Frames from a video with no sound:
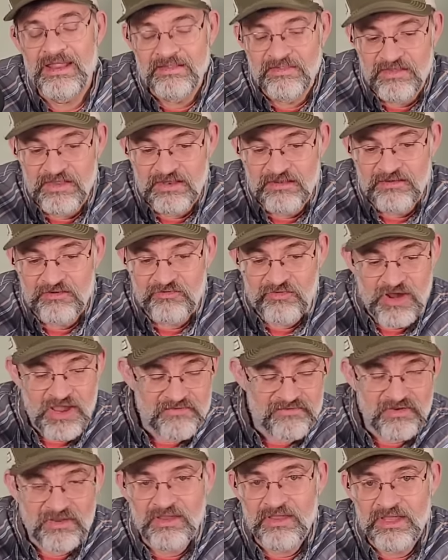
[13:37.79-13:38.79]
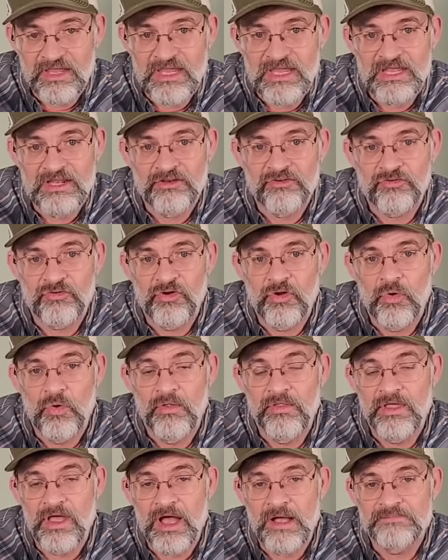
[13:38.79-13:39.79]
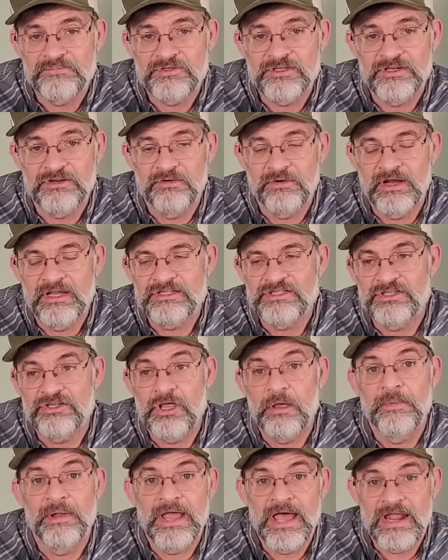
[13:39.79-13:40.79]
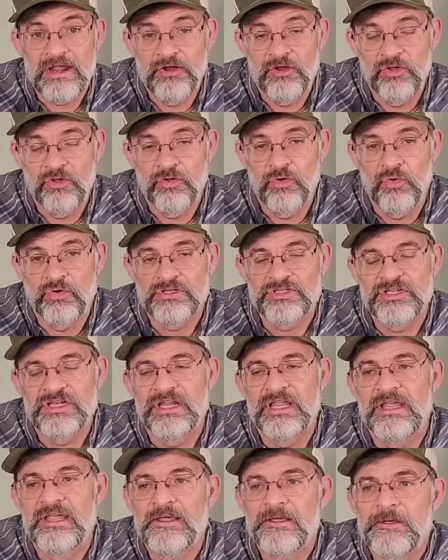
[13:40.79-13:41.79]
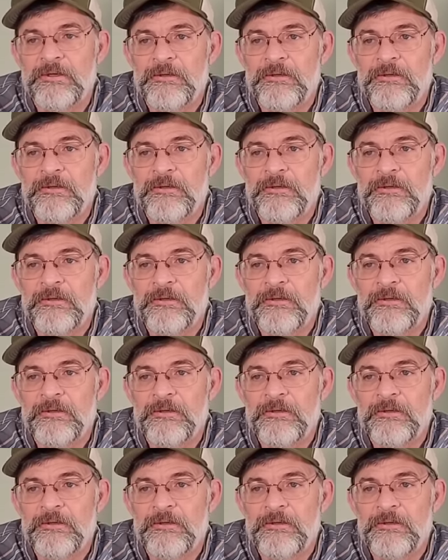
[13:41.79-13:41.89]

and then the traffic again is going the opposite direction, coming out of New York City.